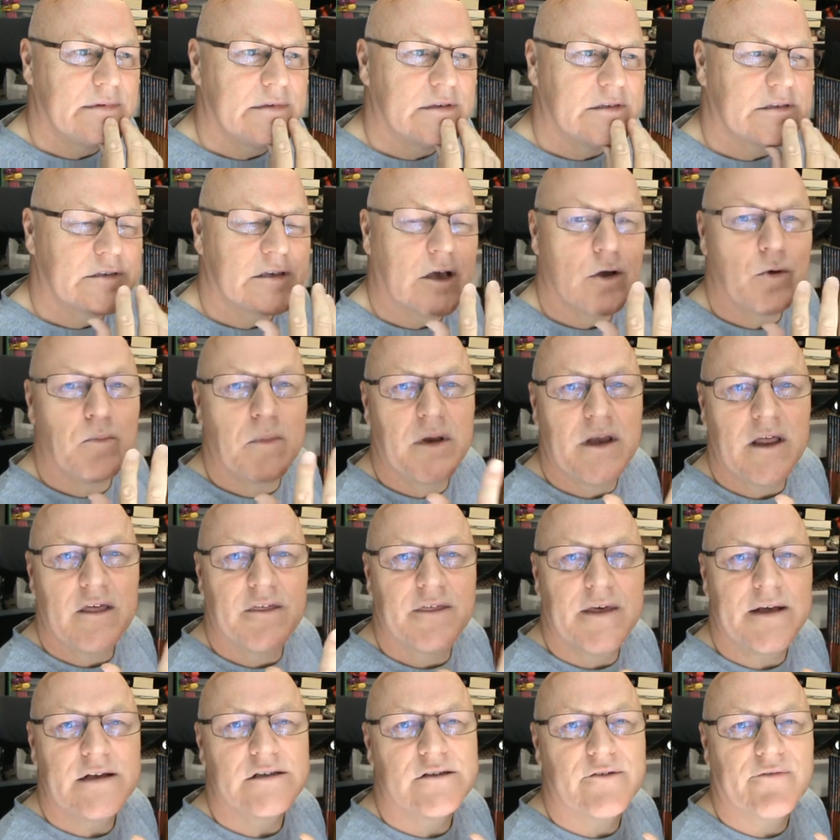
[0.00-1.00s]
so many
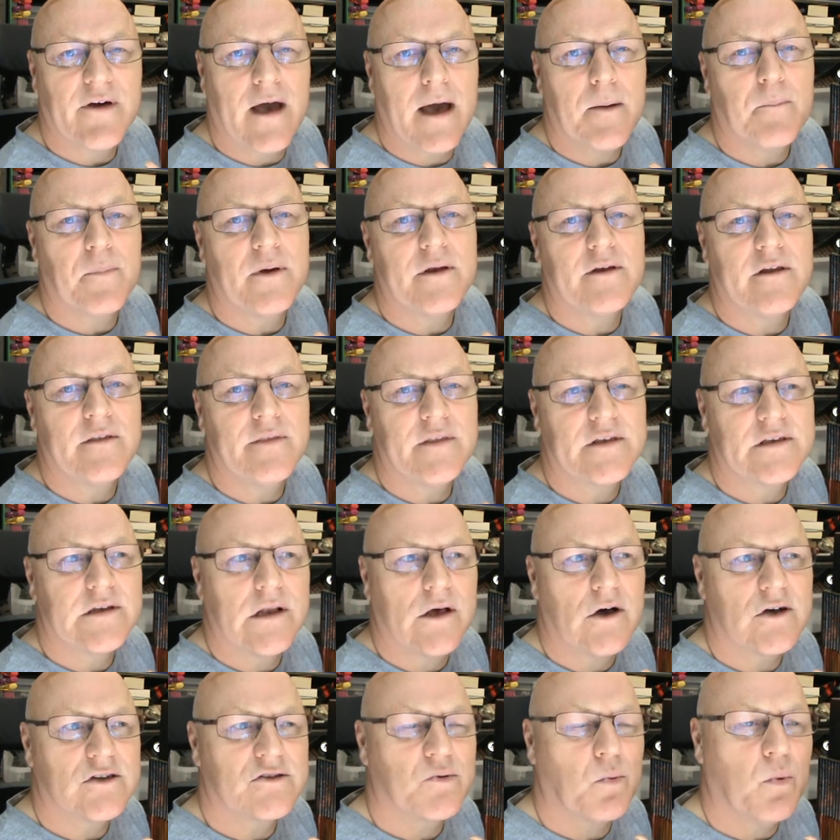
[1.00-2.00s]
things have happened in this
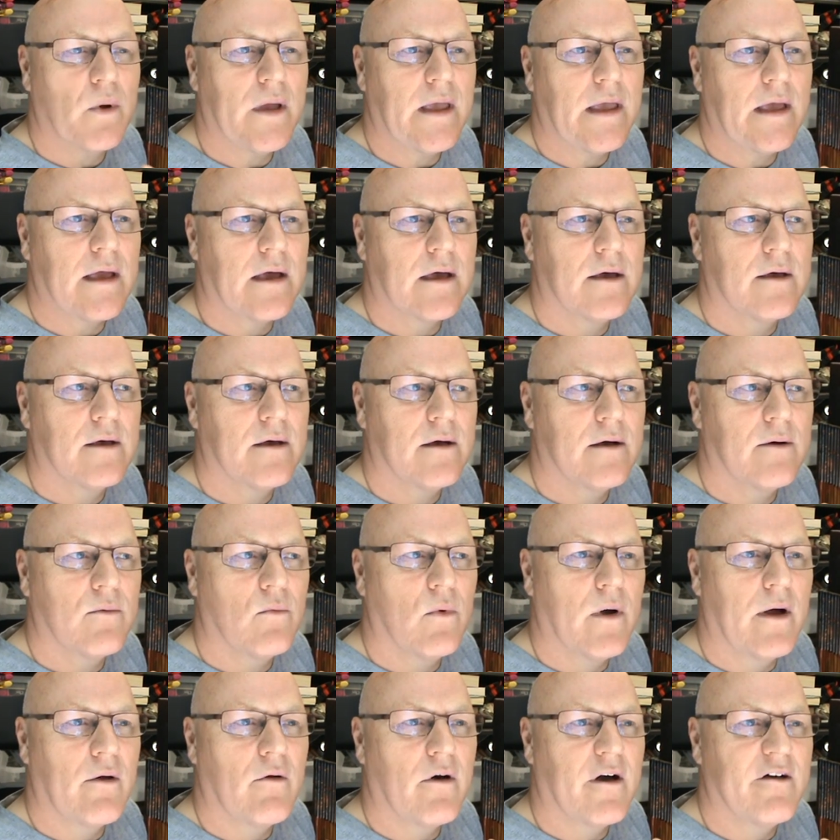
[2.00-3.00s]
last week
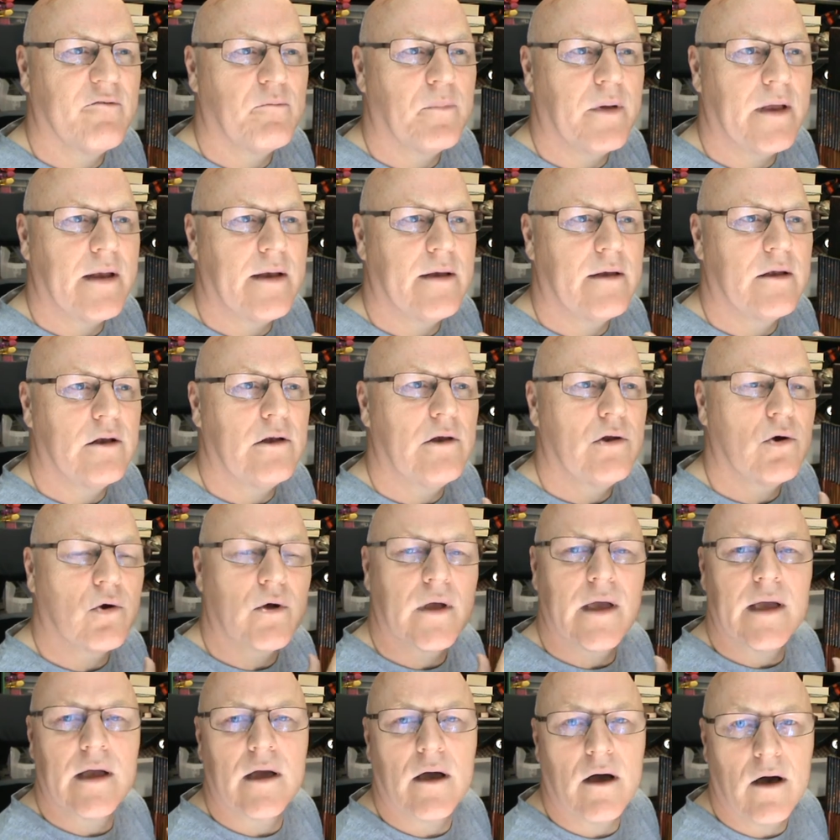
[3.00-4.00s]
where I've been
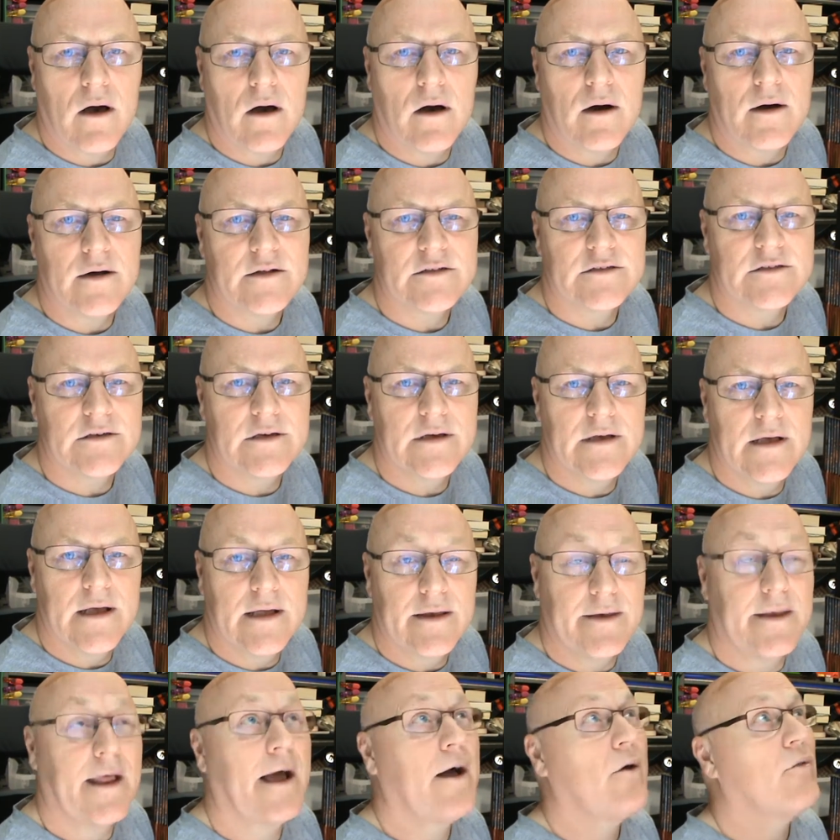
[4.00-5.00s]
looking at art.
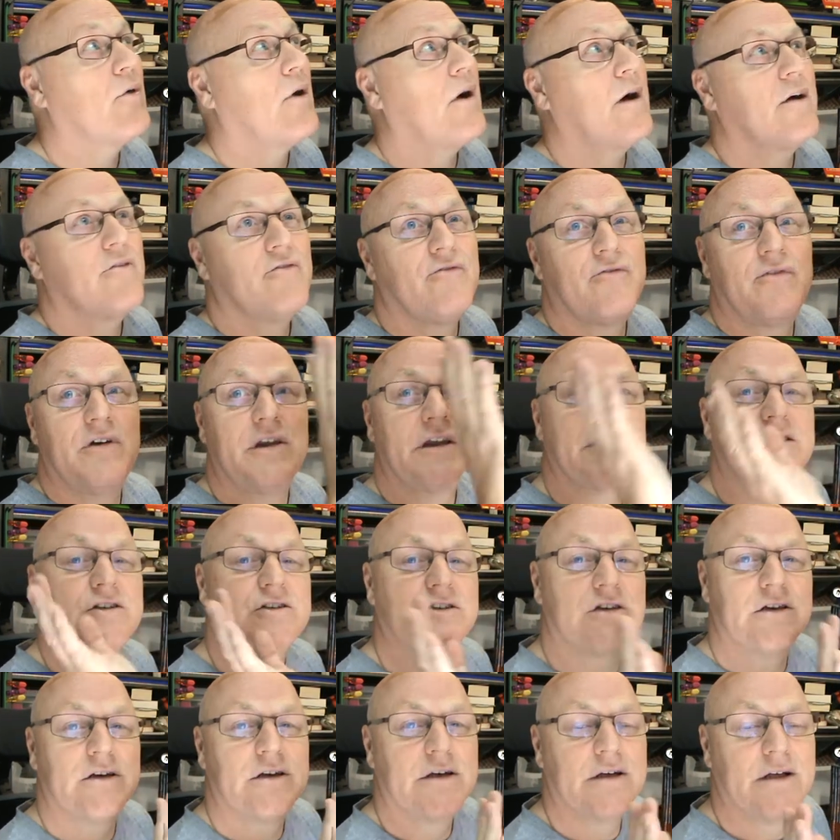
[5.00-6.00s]
Now that I've
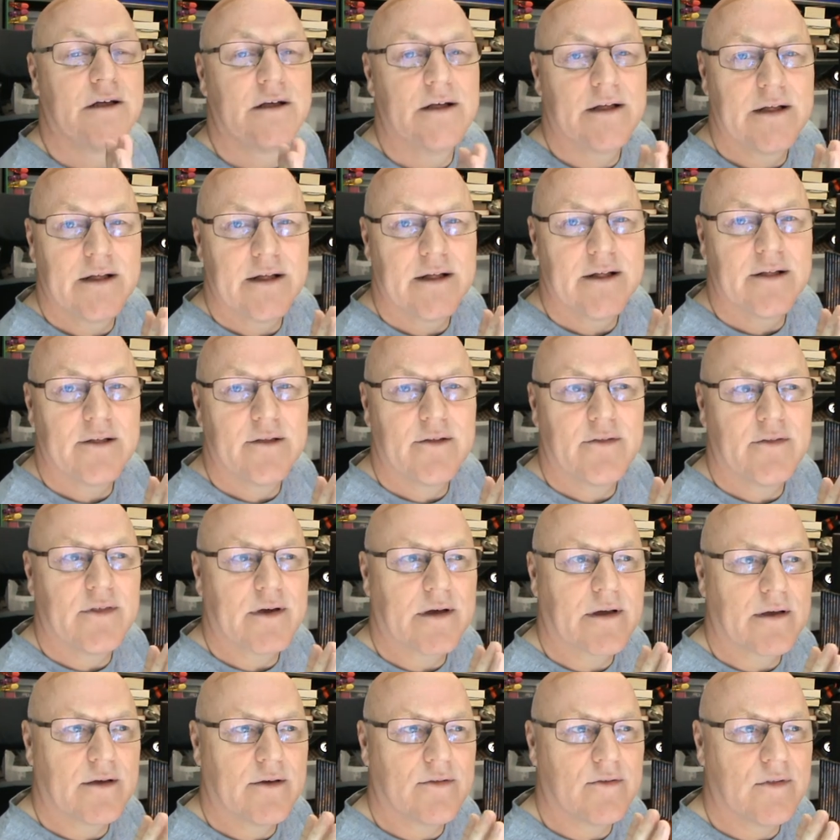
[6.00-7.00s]
finished
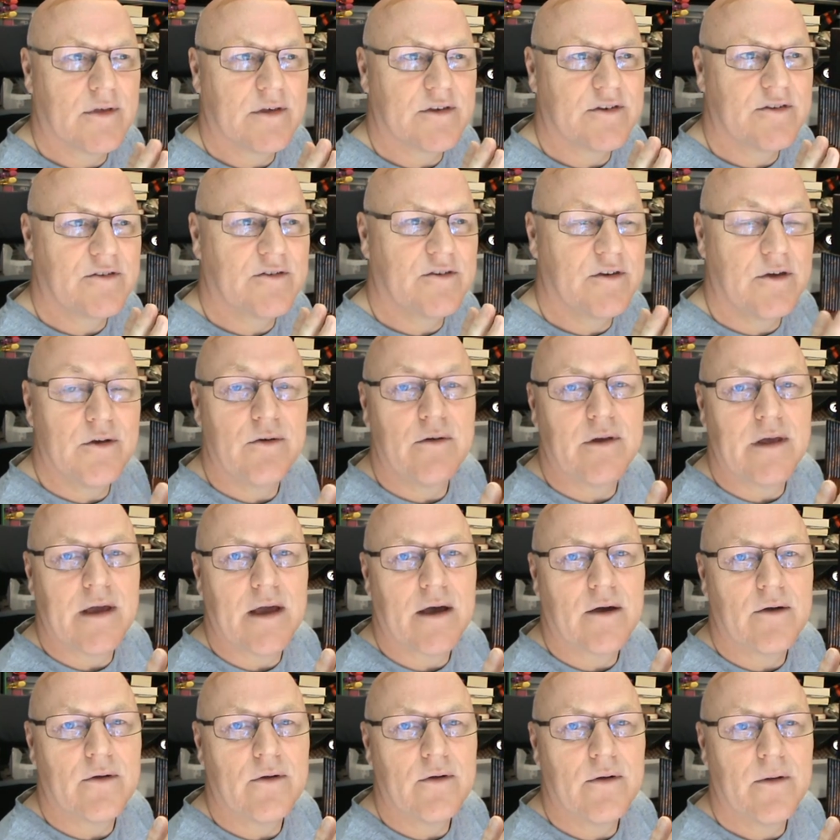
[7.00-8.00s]
the, the
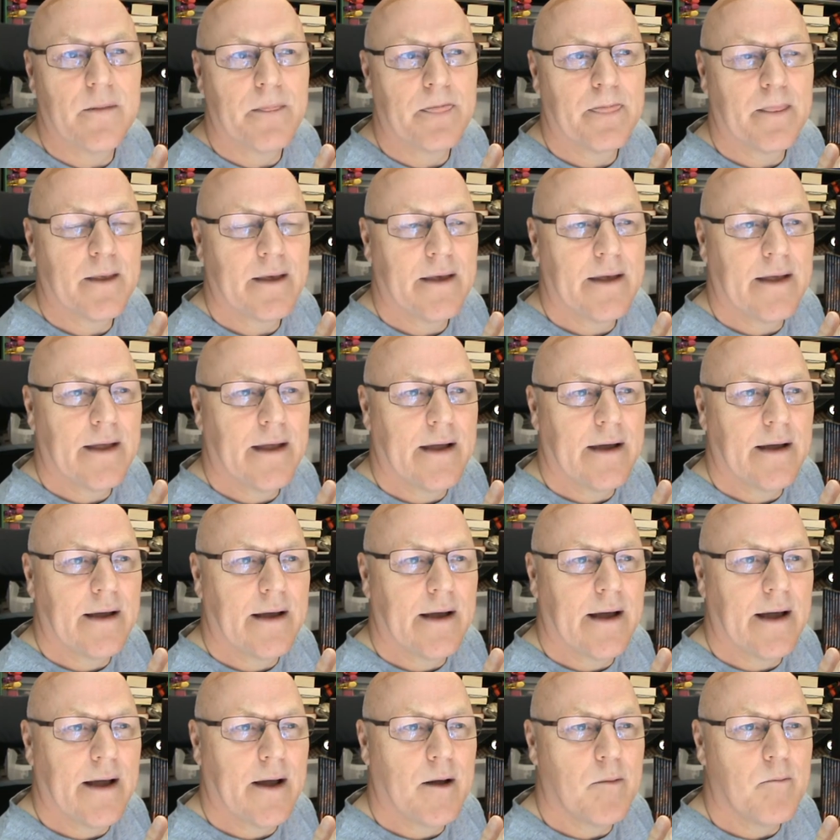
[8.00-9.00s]
studio
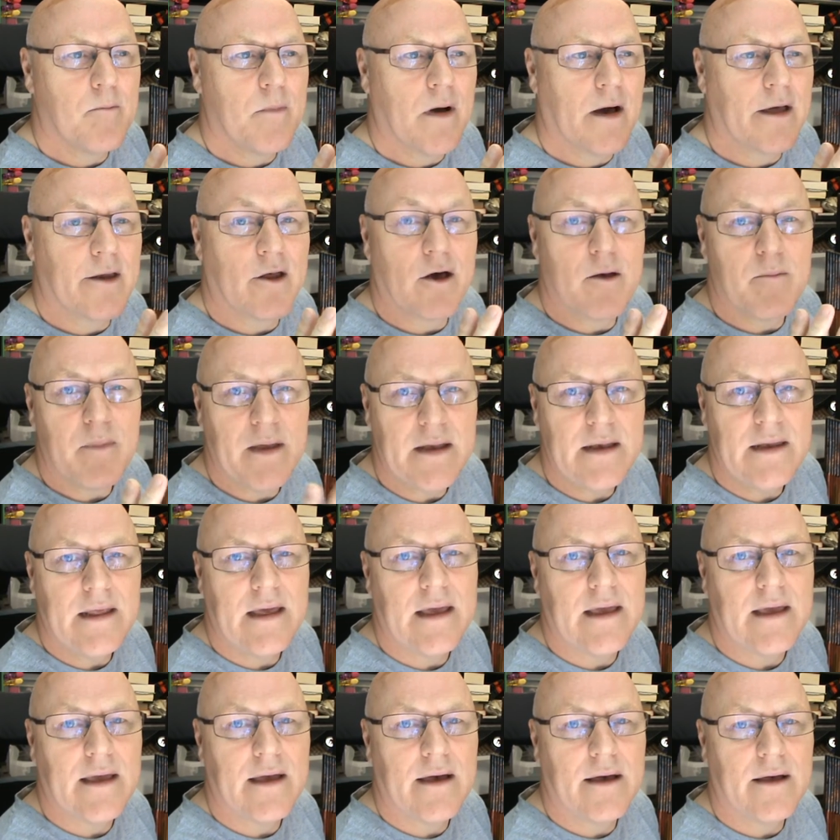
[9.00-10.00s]
um, and I'm in
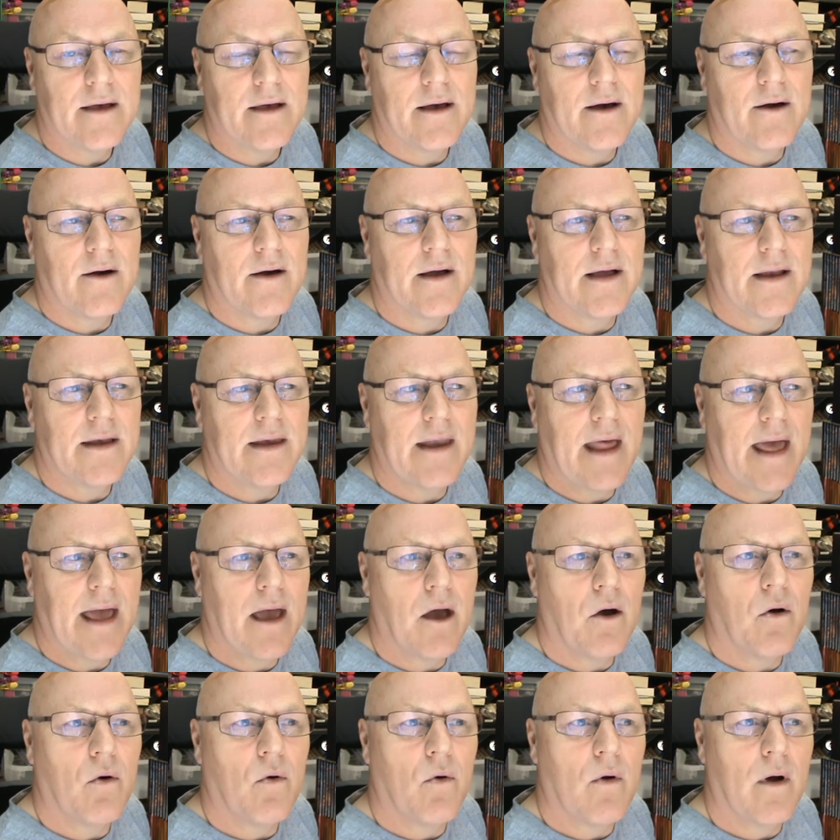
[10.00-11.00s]
here, I
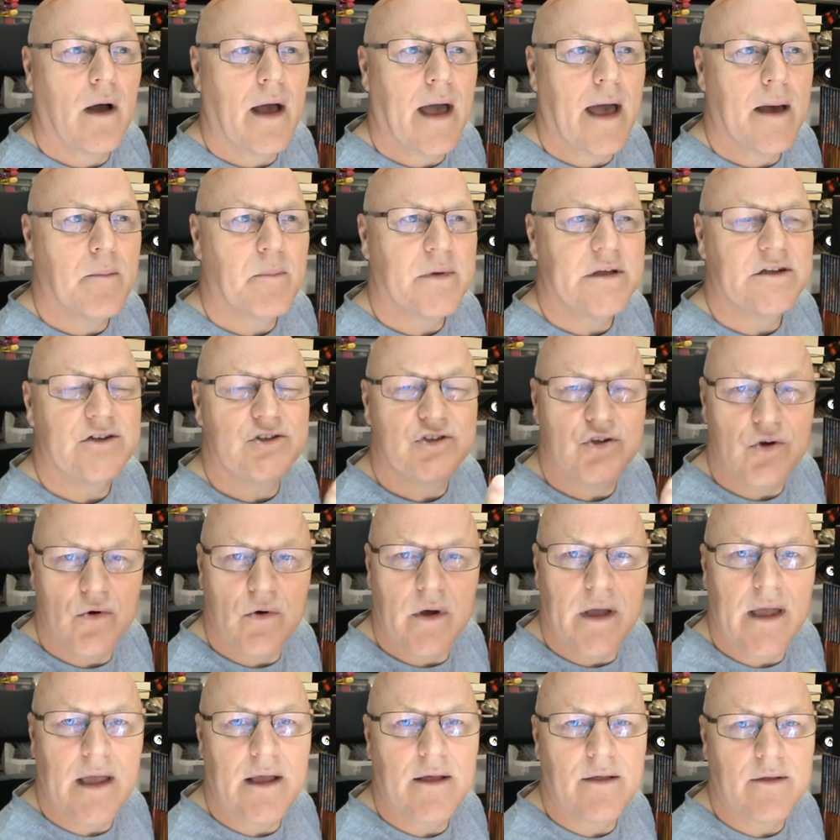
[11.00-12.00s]
now am
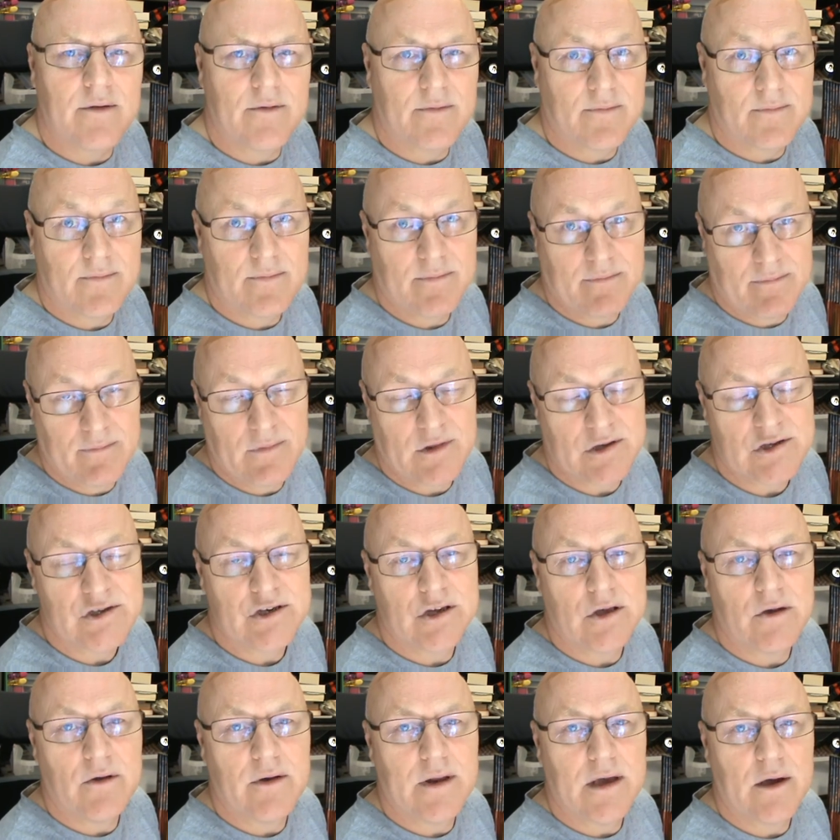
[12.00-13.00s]
enjoying the
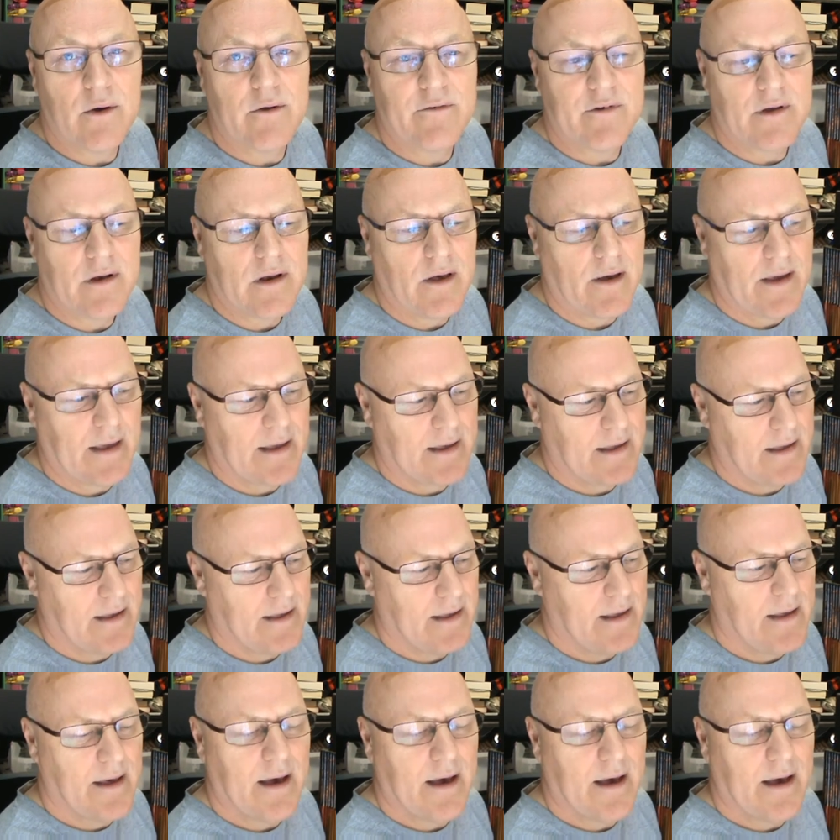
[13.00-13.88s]
studio, if you like.